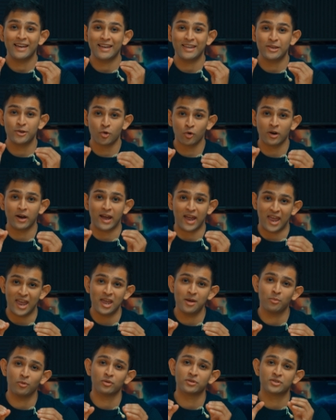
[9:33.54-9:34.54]
you're
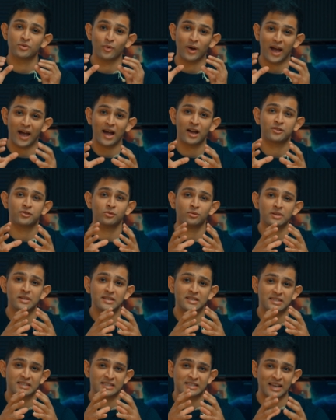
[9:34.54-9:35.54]
able to actually
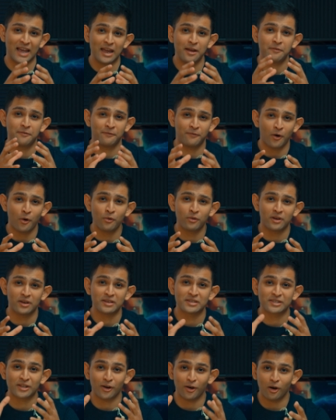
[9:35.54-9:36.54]
stay
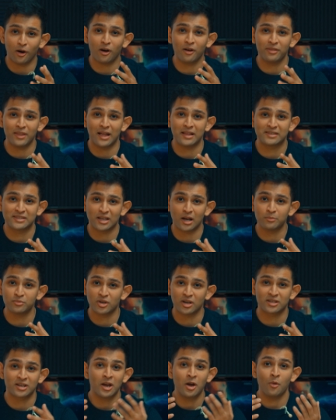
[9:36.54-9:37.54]
focused on that
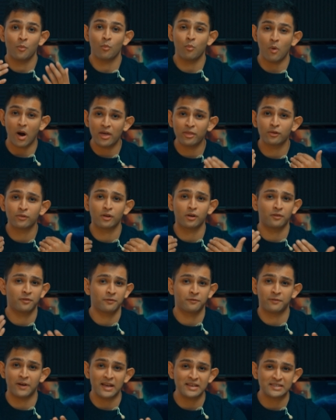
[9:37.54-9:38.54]
subject whether they're
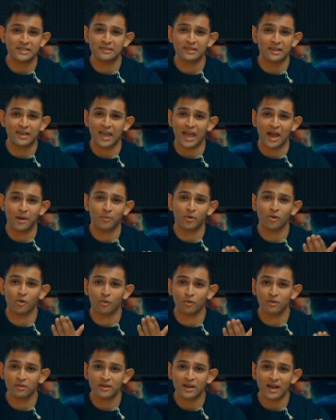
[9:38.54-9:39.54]
facing the camera
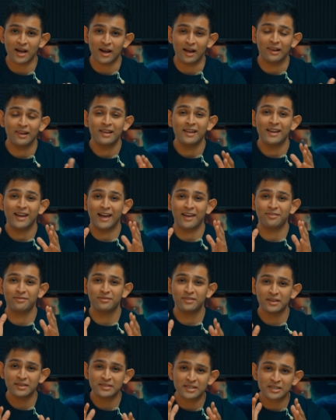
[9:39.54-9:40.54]
or not.
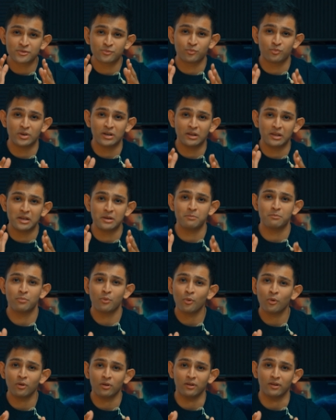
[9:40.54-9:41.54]
And this is really
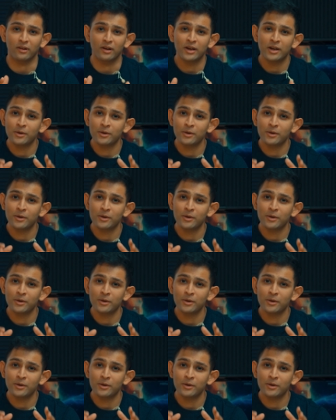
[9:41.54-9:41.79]
important